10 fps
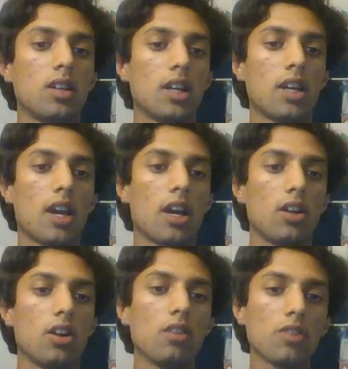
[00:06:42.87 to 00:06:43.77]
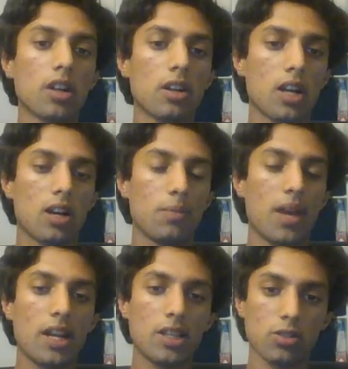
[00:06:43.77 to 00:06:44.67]
It can
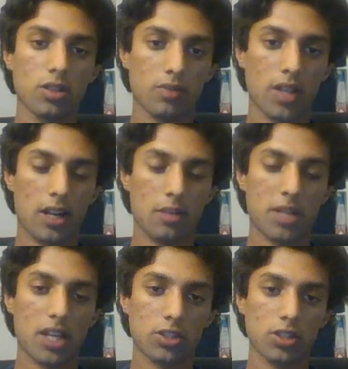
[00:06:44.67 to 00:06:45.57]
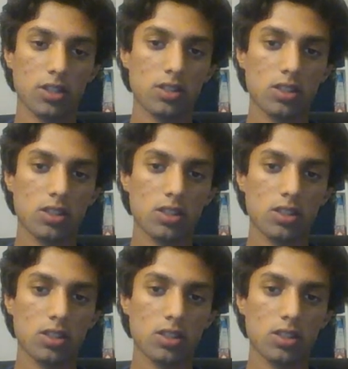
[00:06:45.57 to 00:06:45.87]
overcome any sort of adaptation.